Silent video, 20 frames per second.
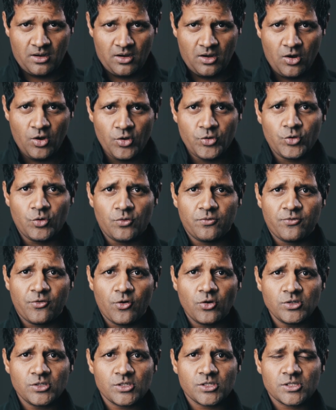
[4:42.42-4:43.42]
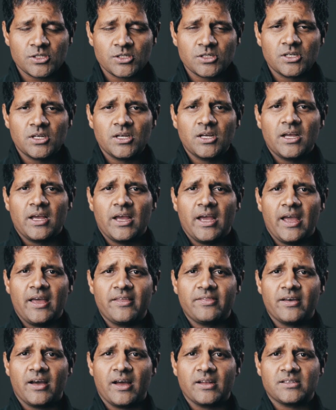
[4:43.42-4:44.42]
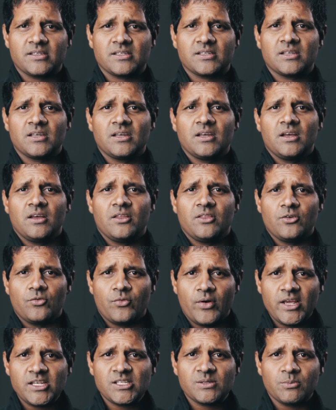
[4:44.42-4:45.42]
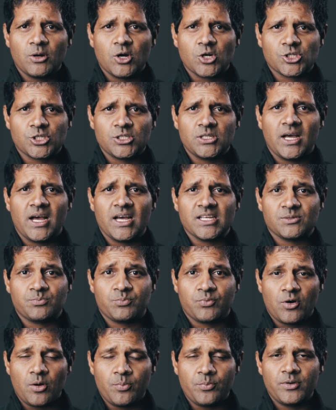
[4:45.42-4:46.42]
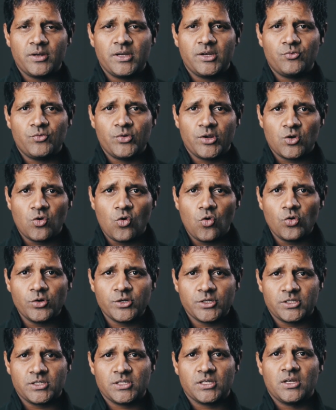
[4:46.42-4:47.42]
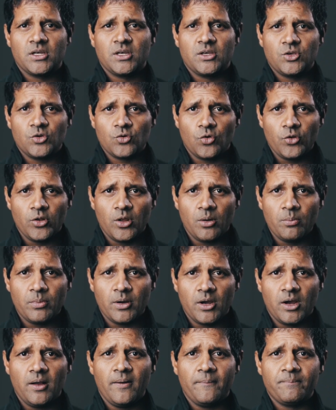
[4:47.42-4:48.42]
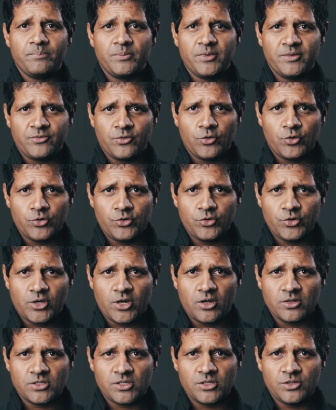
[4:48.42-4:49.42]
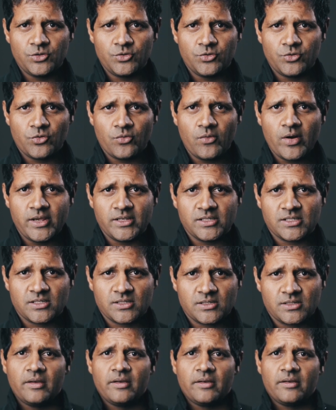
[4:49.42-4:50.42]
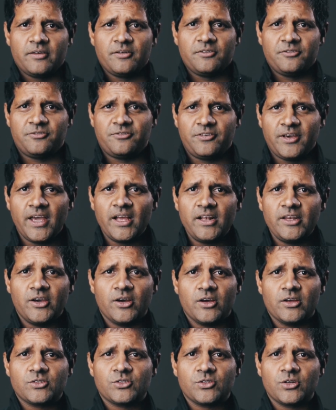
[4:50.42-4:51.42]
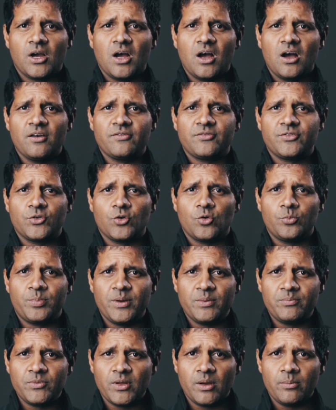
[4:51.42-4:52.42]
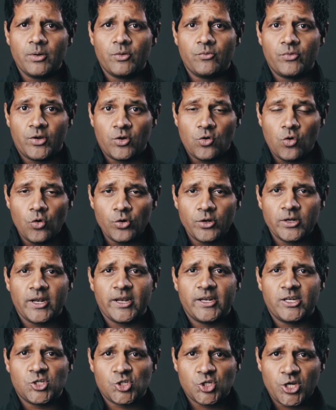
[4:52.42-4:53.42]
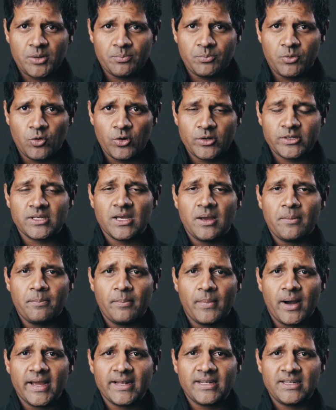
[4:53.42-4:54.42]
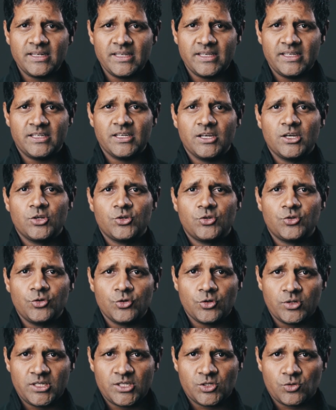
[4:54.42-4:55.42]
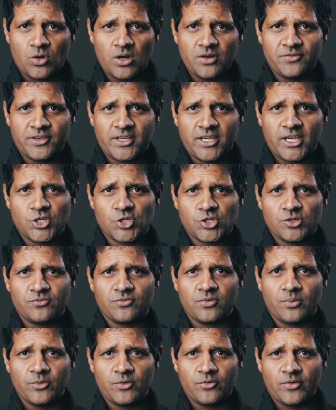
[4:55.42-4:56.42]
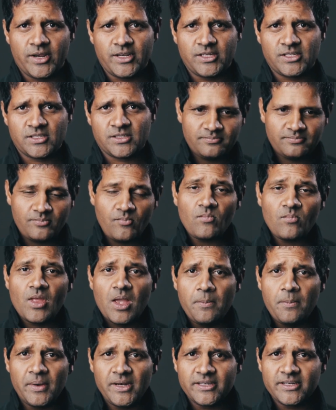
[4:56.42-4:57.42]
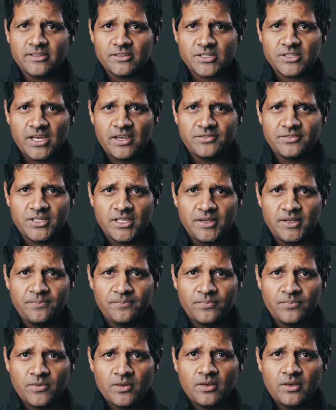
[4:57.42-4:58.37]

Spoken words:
on your front and that the race marshal has properly recorded your number before you continue your race. Failure to have your bib number recorded at the checkpoint might lead to your disqualification from the race. Medical safety.